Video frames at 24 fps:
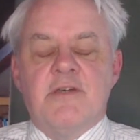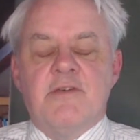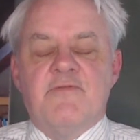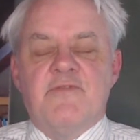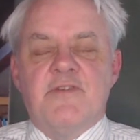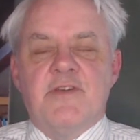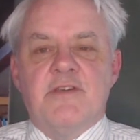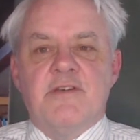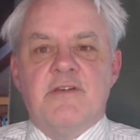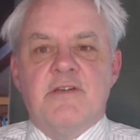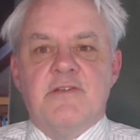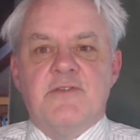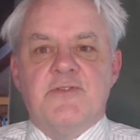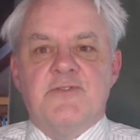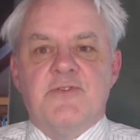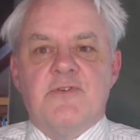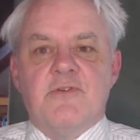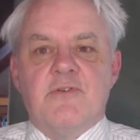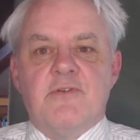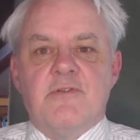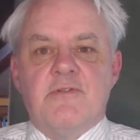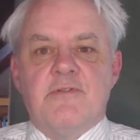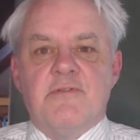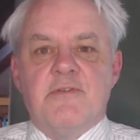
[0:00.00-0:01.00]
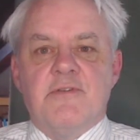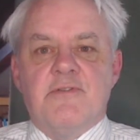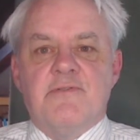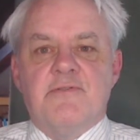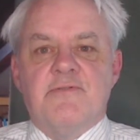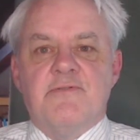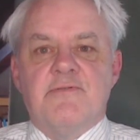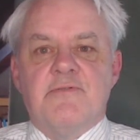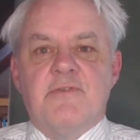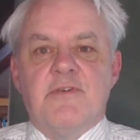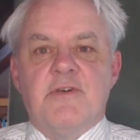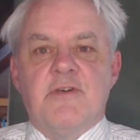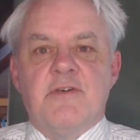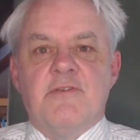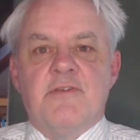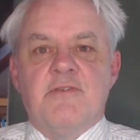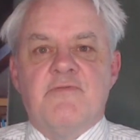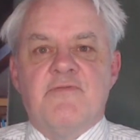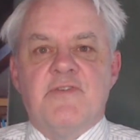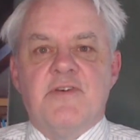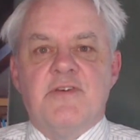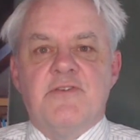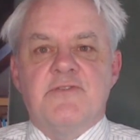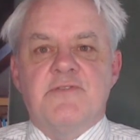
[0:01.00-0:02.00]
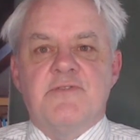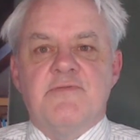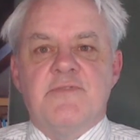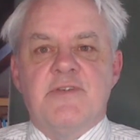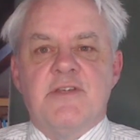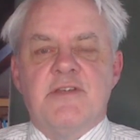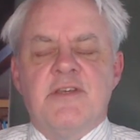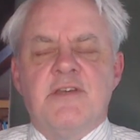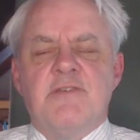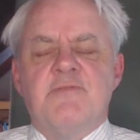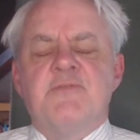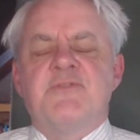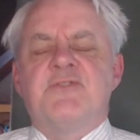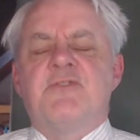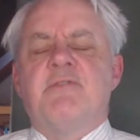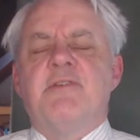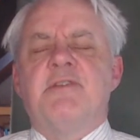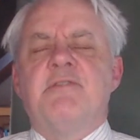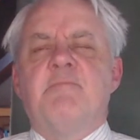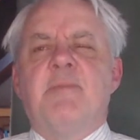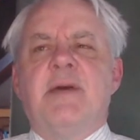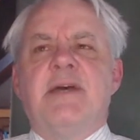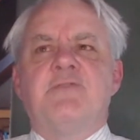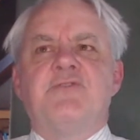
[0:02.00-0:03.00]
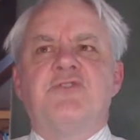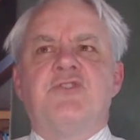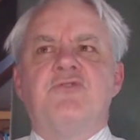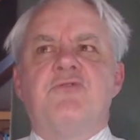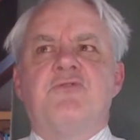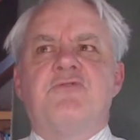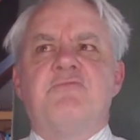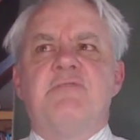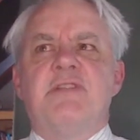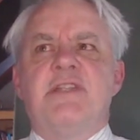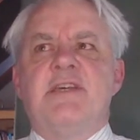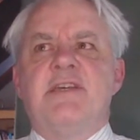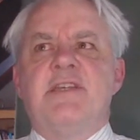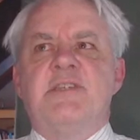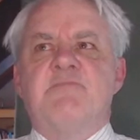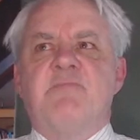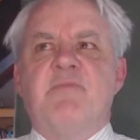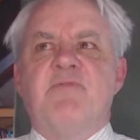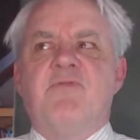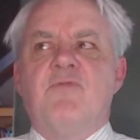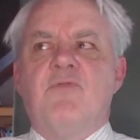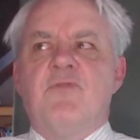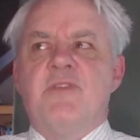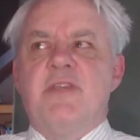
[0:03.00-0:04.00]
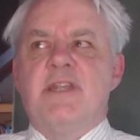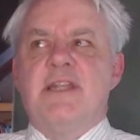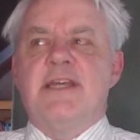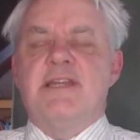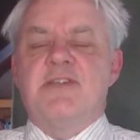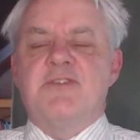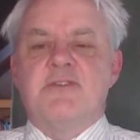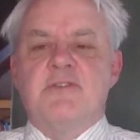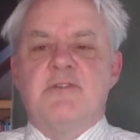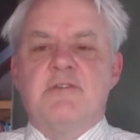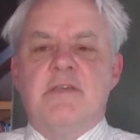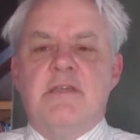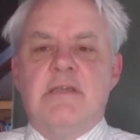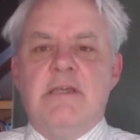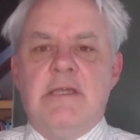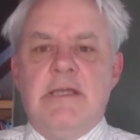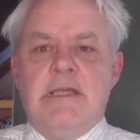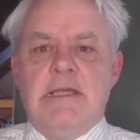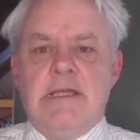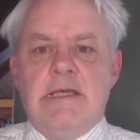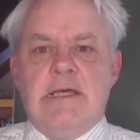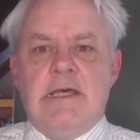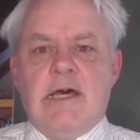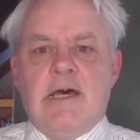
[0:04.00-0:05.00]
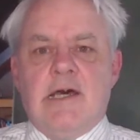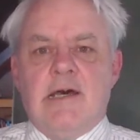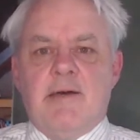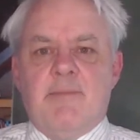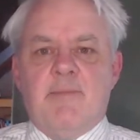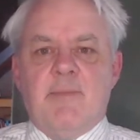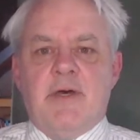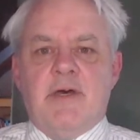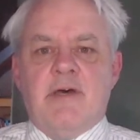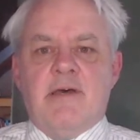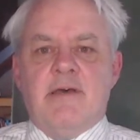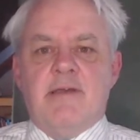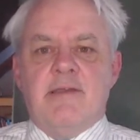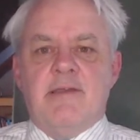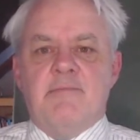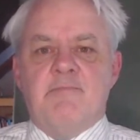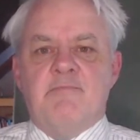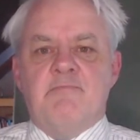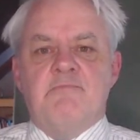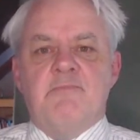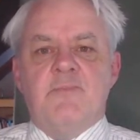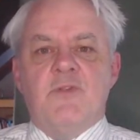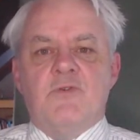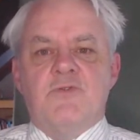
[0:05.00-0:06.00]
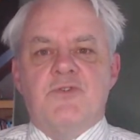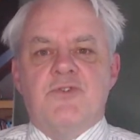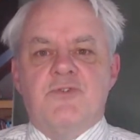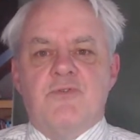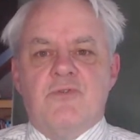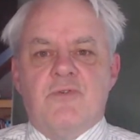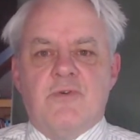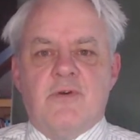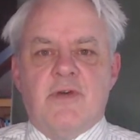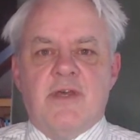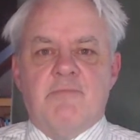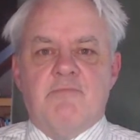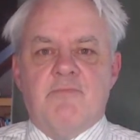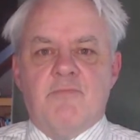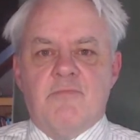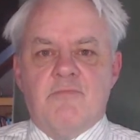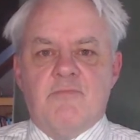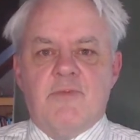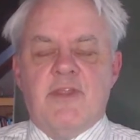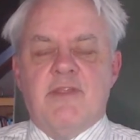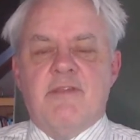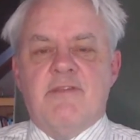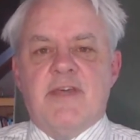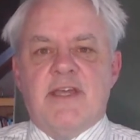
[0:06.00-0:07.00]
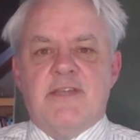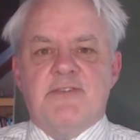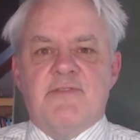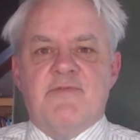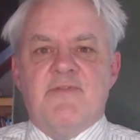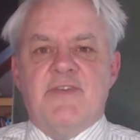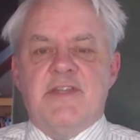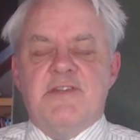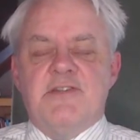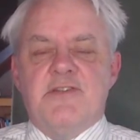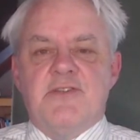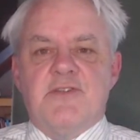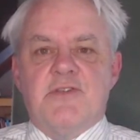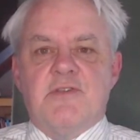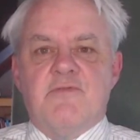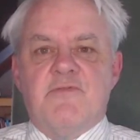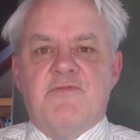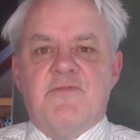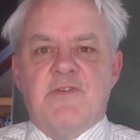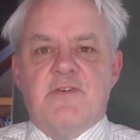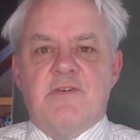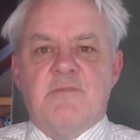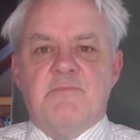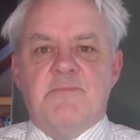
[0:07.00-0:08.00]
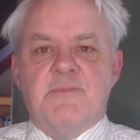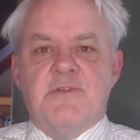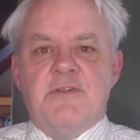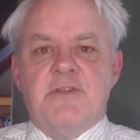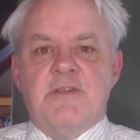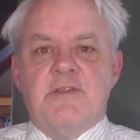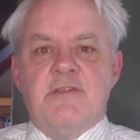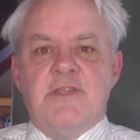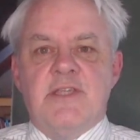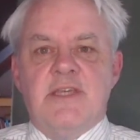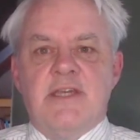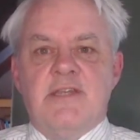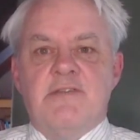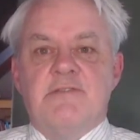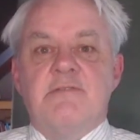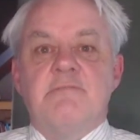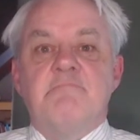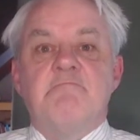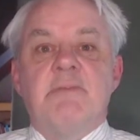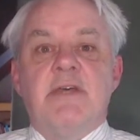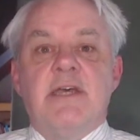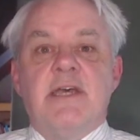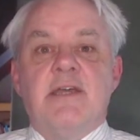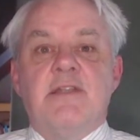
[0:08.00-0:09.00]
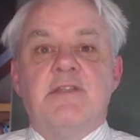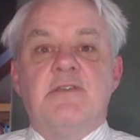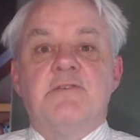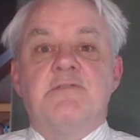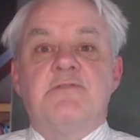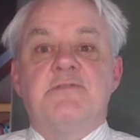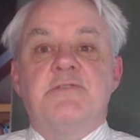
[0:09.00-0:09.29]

for Girls on the 1st of, about 2-3 days before the election. I'm not sure whether that event is confirmed yet, and a